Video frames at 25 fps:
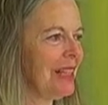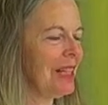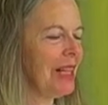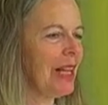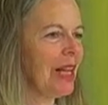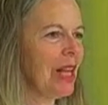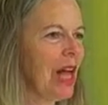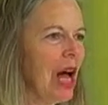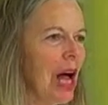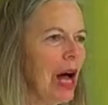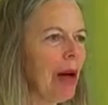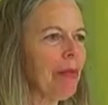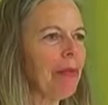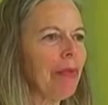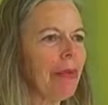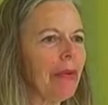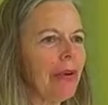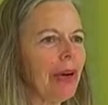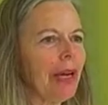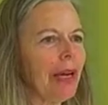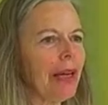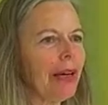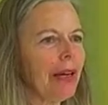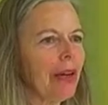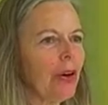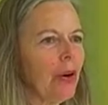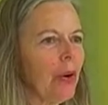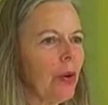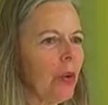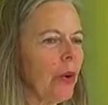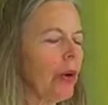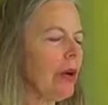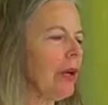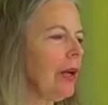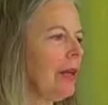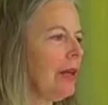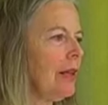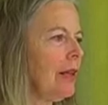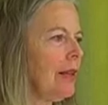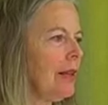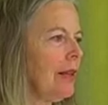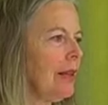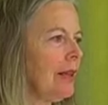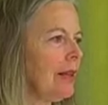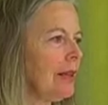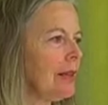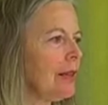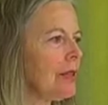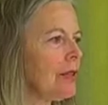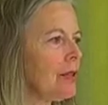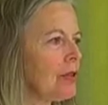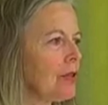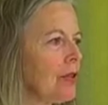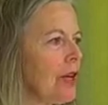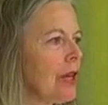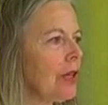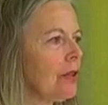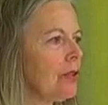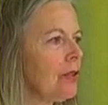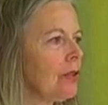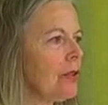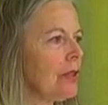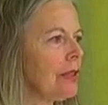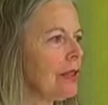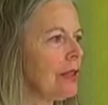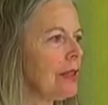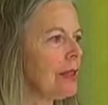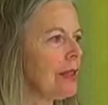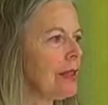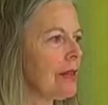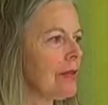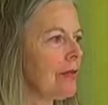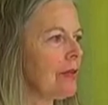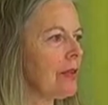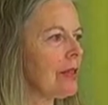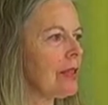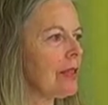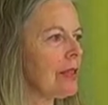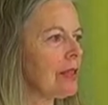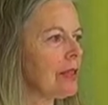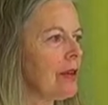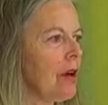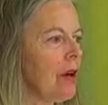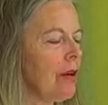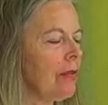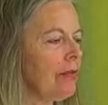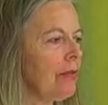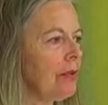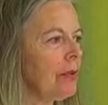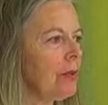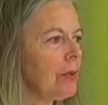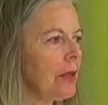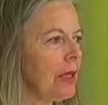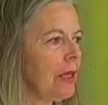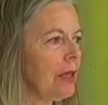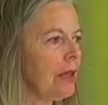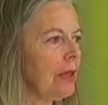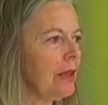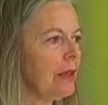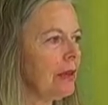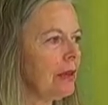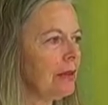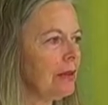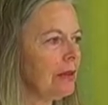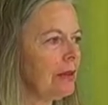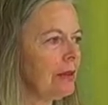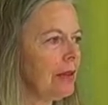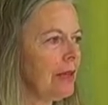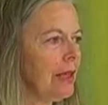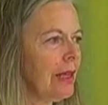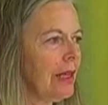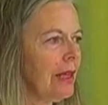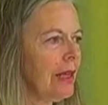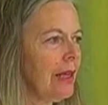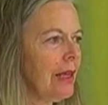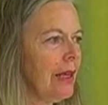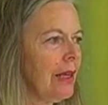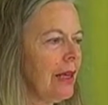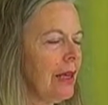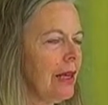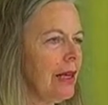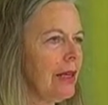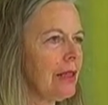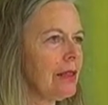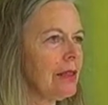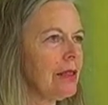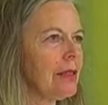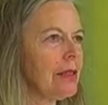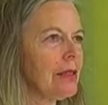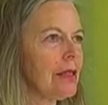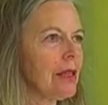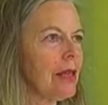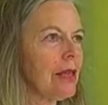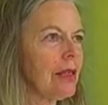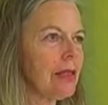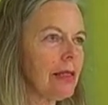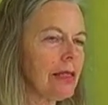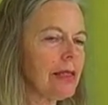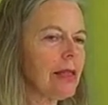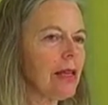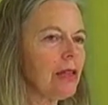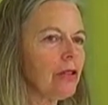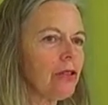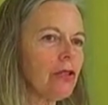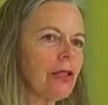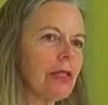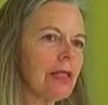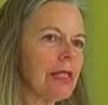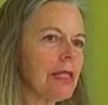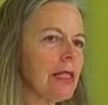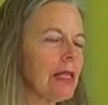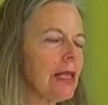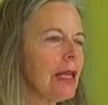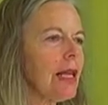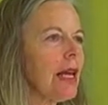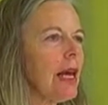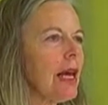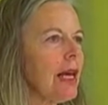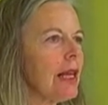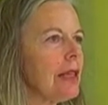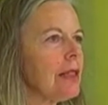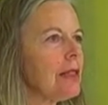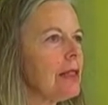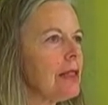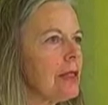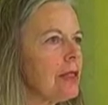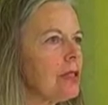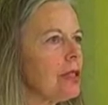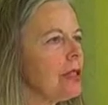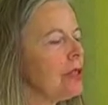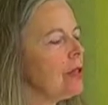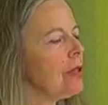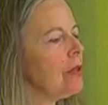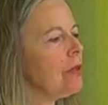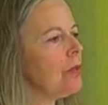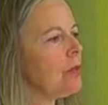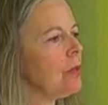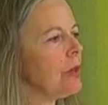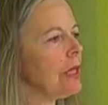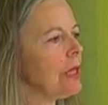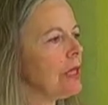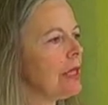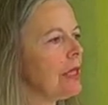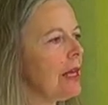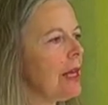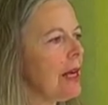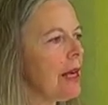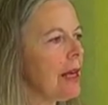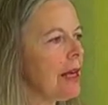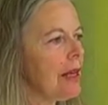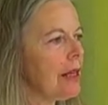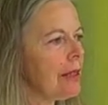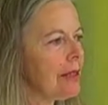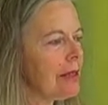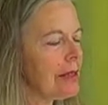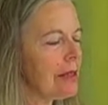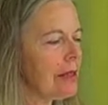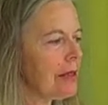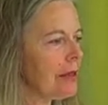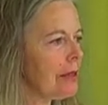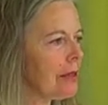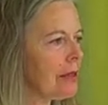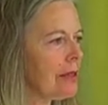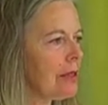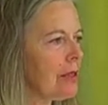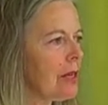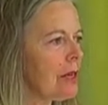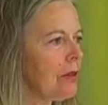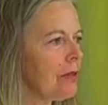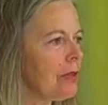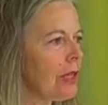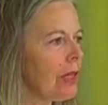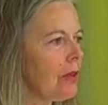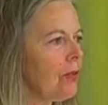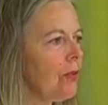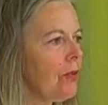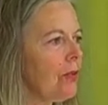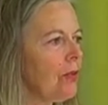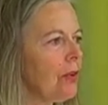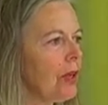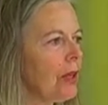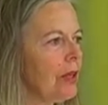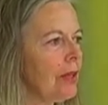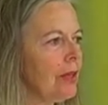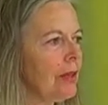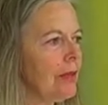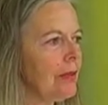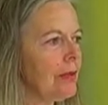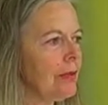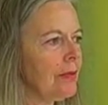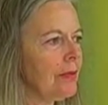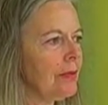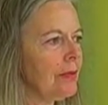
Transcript: It'll operate according to the instructions of the software. And such is the case too with us. It's no different.